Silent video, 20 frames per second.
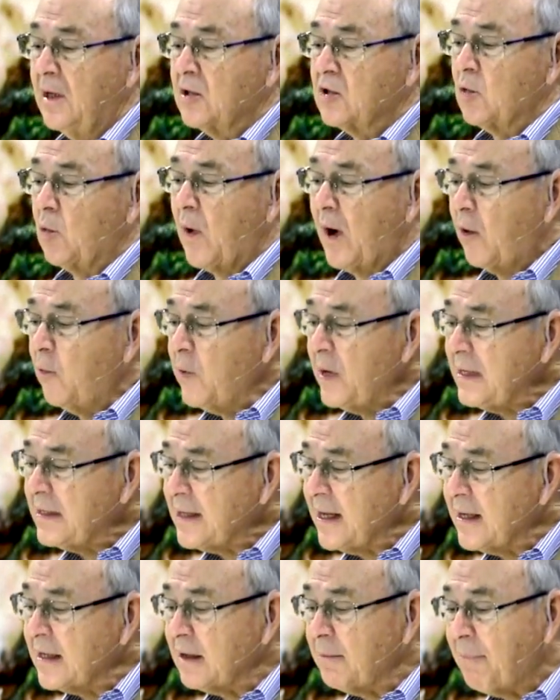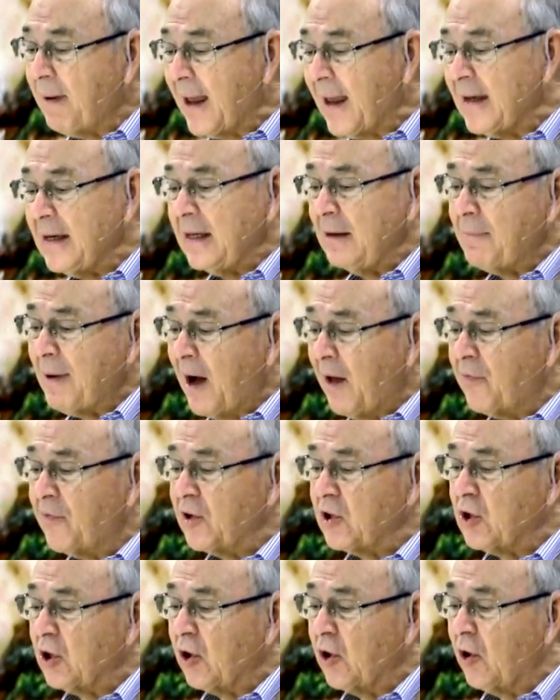So while we tend to bandy
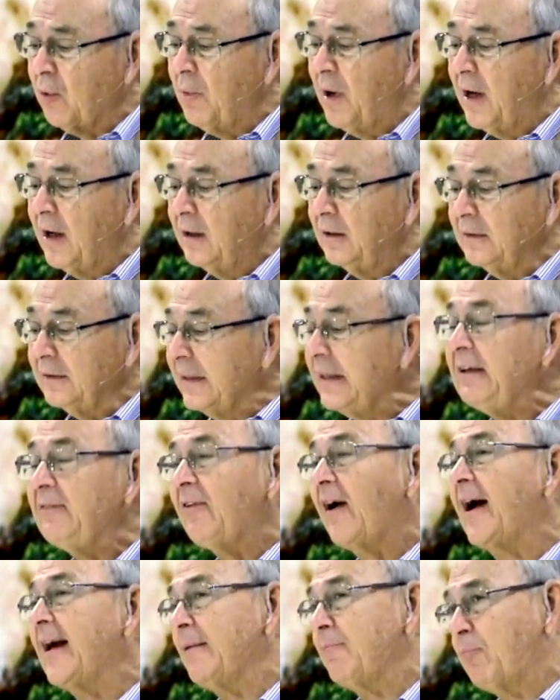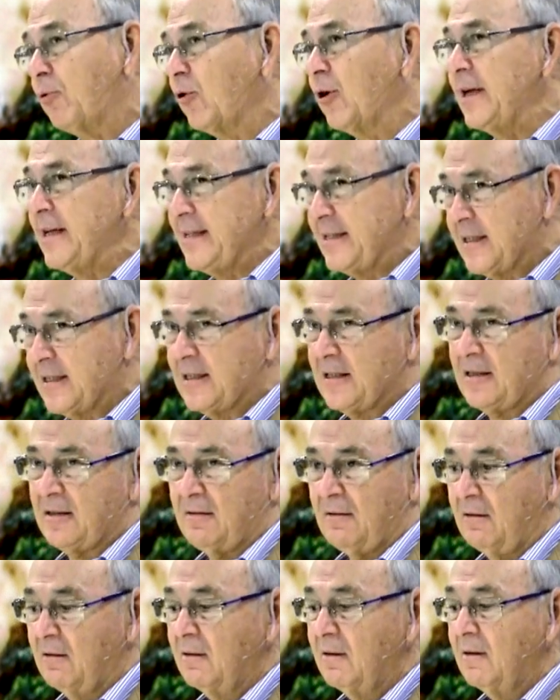about the term Levite
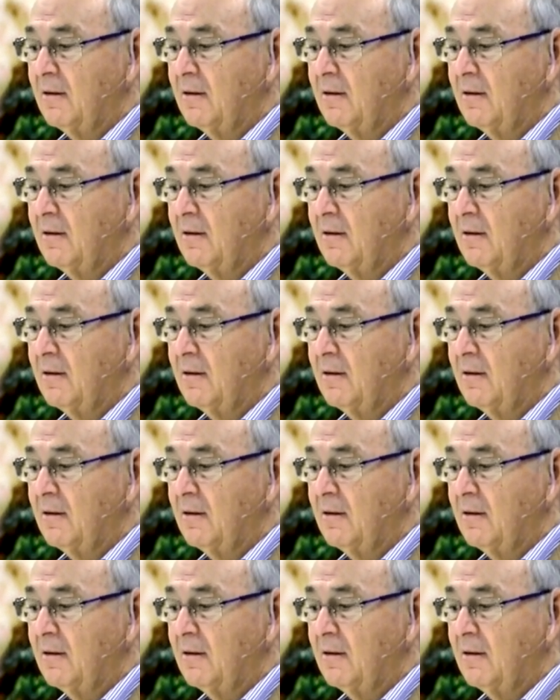priests,